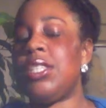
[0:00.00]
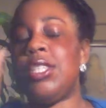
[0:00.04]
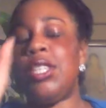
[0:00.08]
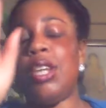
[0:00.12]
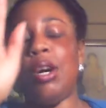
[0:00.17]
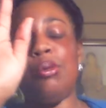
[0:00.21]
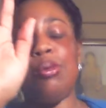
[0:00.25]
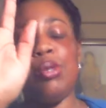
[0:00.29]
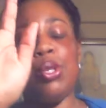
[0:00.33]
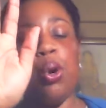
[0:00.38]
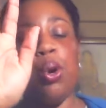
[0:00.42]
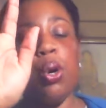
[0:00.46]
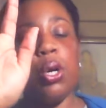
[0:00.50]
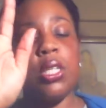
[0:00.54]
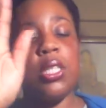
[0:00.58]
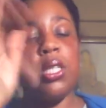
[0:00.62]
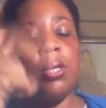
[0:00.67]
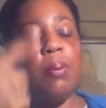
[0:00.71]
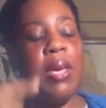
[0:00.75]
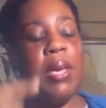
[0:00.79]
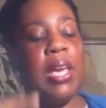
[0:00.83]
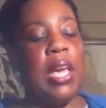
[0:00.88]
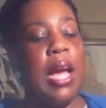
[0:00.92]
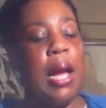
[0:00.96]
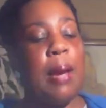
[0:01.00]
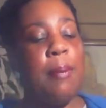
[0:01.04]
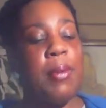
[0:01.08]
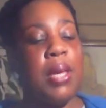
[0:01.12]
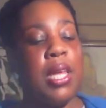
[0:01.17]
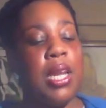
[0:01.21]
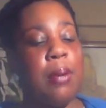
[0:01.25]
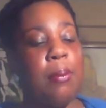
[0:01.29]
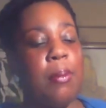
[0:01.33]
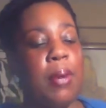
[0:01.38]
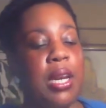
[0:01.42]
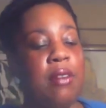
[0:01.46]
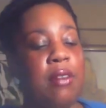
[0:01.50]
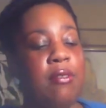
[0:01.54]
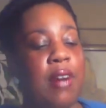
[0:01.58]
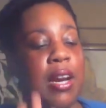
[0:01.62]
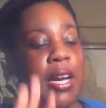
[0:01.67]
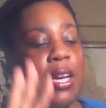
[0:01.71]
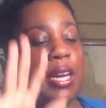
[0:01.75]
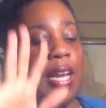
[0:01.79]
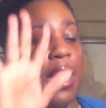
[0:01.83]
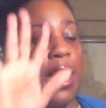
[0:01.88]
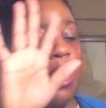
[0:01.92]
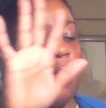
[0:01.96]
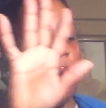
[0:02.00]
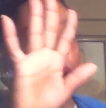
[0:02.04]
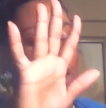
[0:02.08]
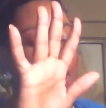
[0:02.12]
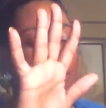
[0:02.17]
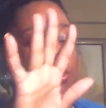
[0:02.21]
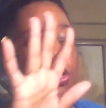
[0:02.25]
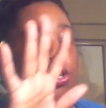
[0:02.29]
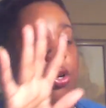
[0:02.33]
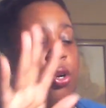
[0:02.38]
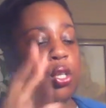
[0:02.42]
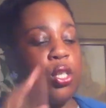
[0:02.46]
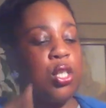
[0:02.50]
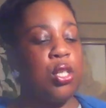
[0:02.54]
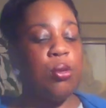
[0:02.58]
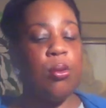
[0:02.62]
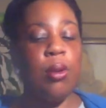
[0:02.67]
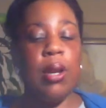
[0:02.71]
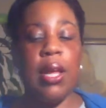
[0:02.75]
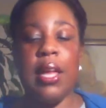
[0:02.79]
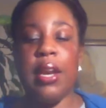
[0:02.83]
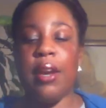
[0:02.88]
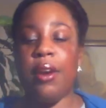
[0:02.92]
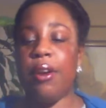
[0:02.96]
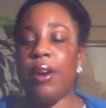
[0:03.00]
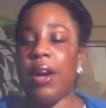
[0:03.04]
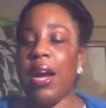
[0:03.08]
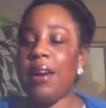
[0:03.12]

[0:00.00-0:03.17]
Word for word: Don't talk to me. I'm getting money right now. I'll talk to you later.